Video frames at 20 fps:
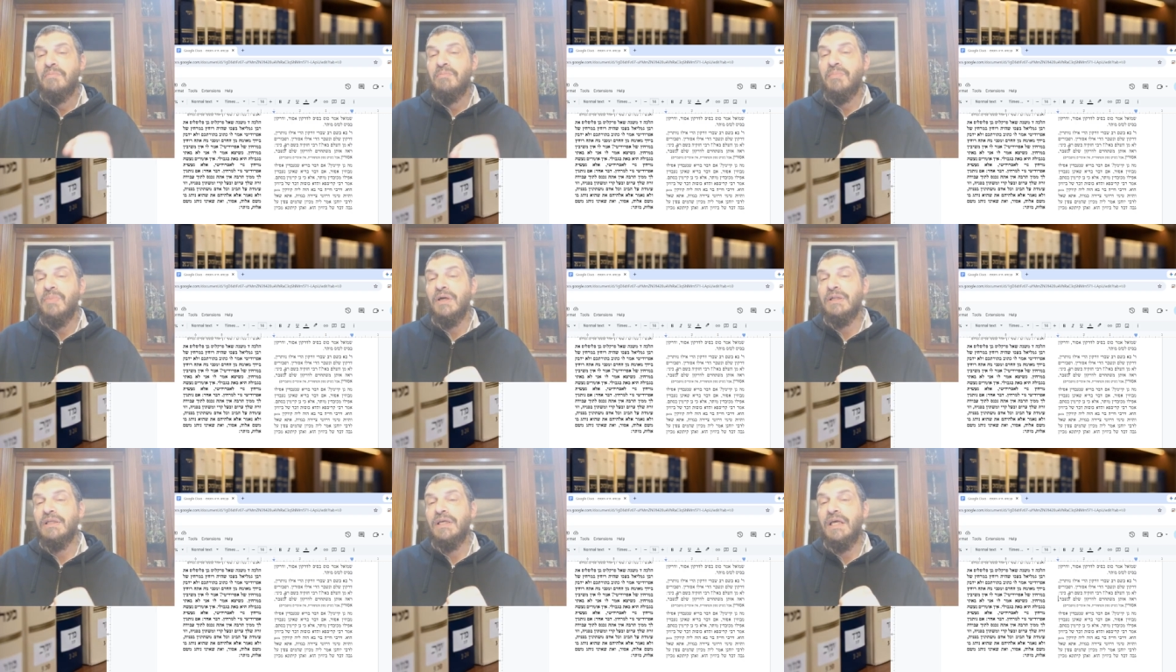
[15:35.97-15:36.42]

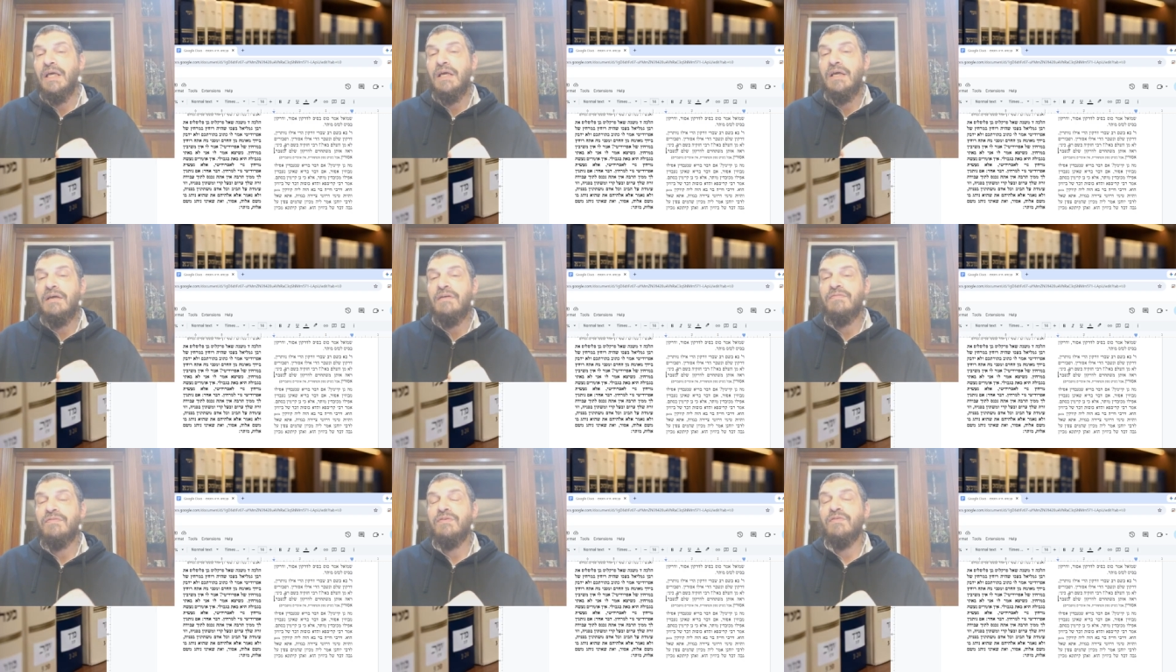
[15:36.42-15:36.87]
But
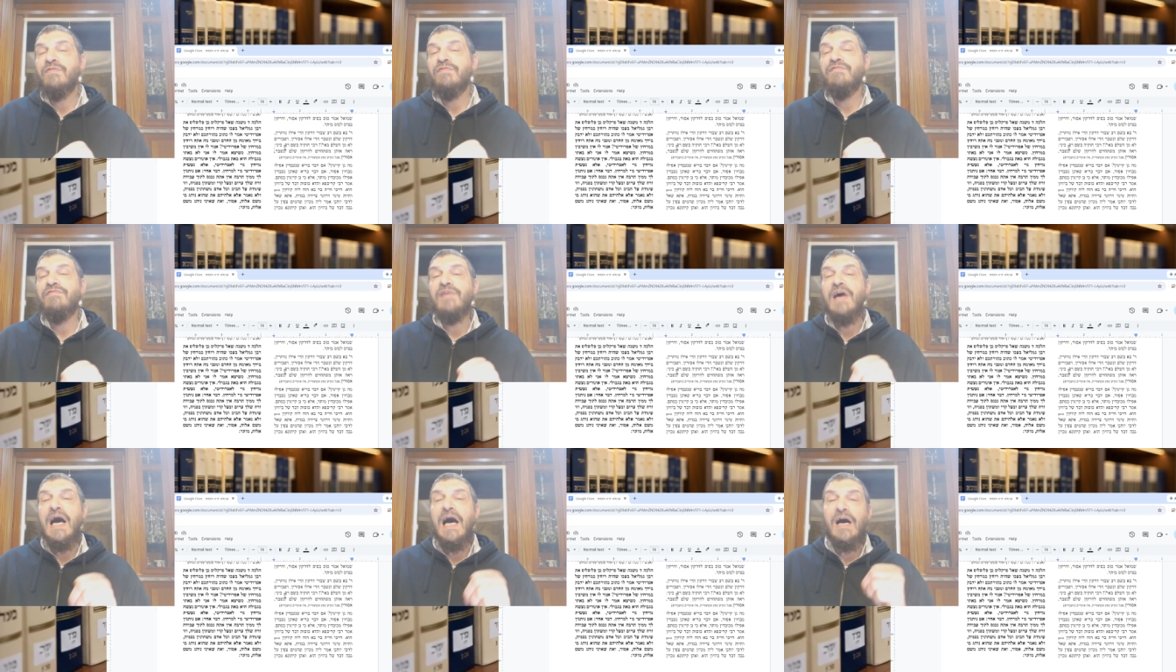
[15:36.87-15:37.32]
if you
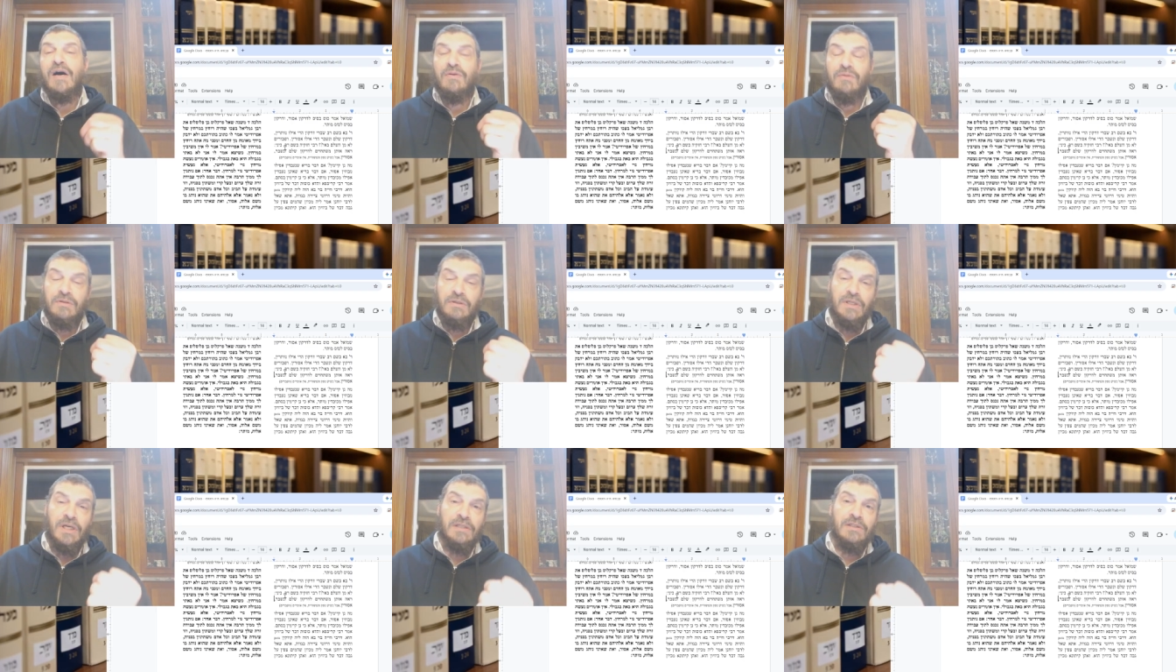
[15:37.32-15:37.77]

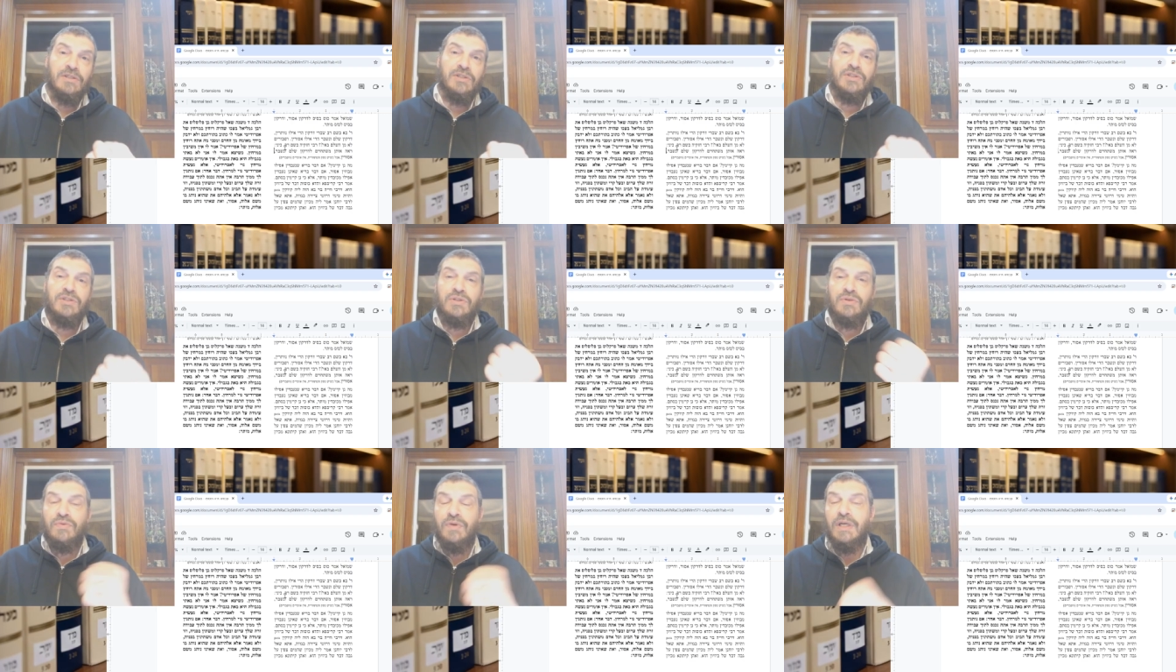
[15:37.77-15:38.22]
found on the
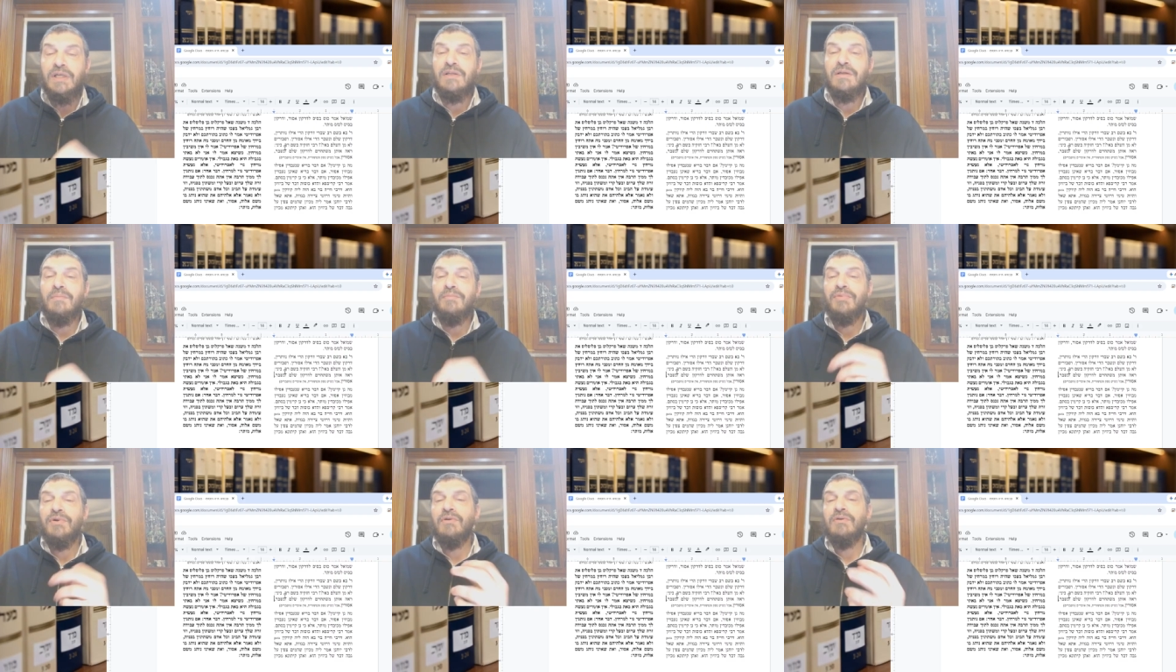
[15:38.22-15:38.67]
street
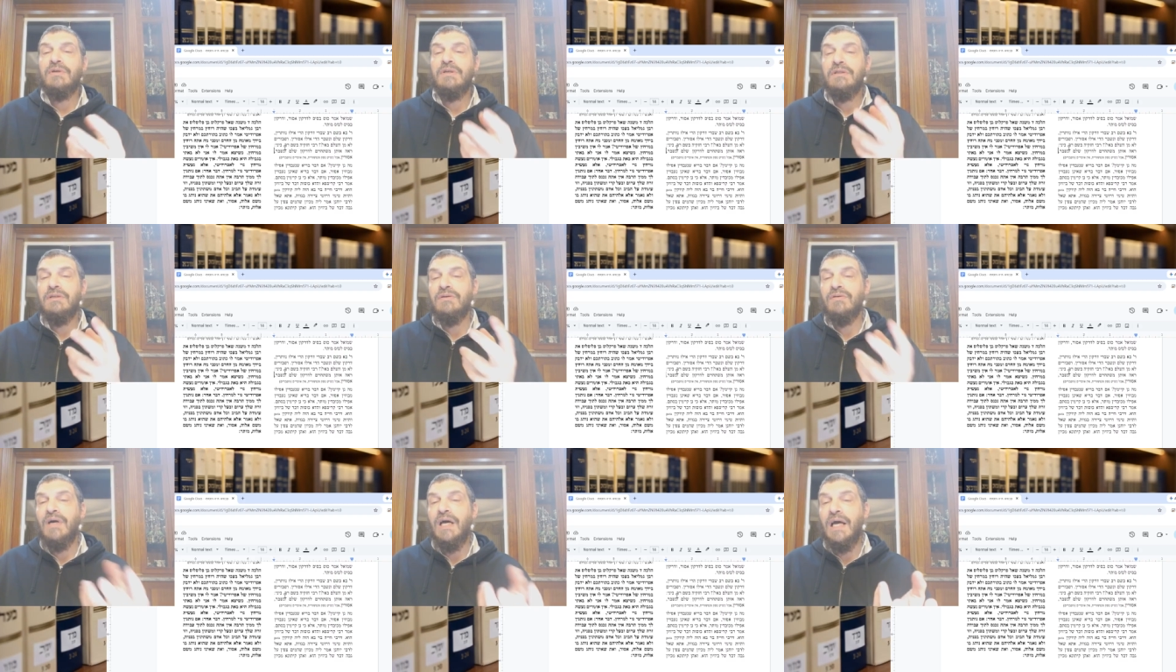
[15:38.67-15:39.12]
a
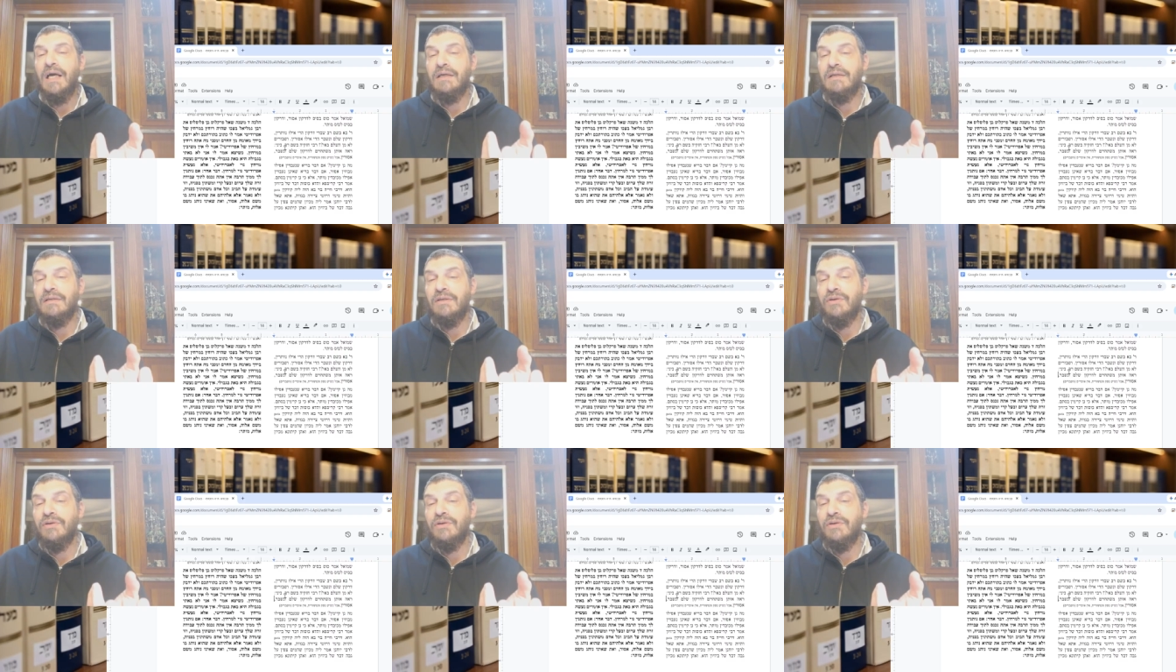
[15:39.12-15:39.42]
broken dragon,